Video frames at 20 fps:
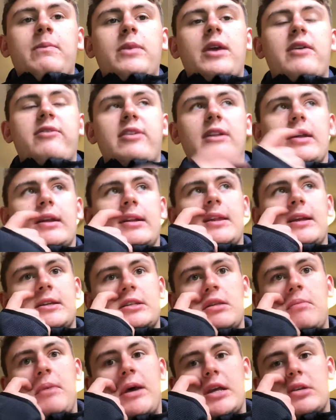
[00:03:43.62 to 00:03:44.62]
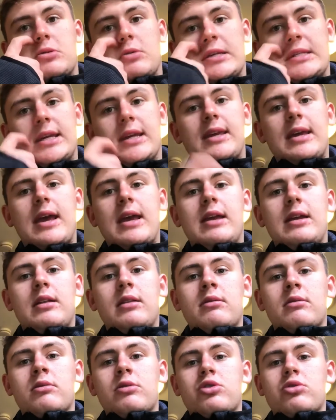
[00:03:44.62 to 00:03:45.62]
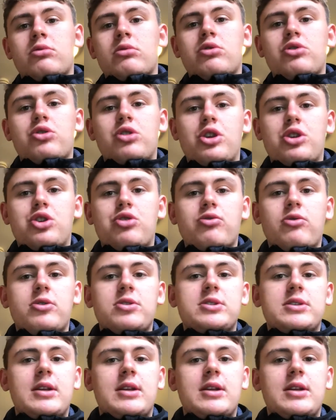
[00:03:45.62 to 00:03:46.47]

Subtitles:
I feel like that's the best way to gain the trust.